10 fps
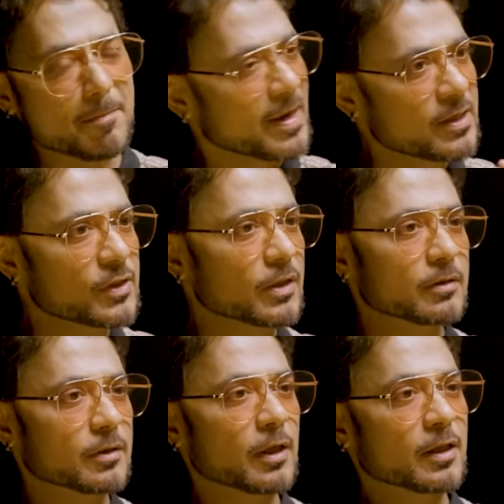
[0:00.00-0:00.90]

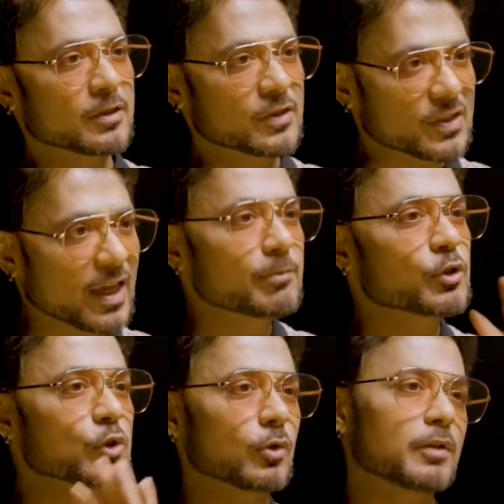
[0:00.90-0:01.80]
Amazing. Right. Same
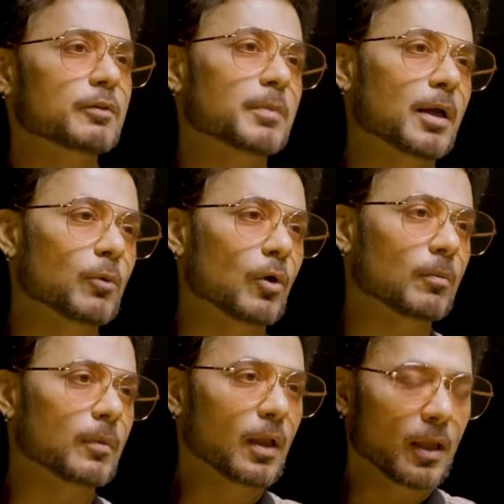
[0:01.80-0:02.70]
story with my mom.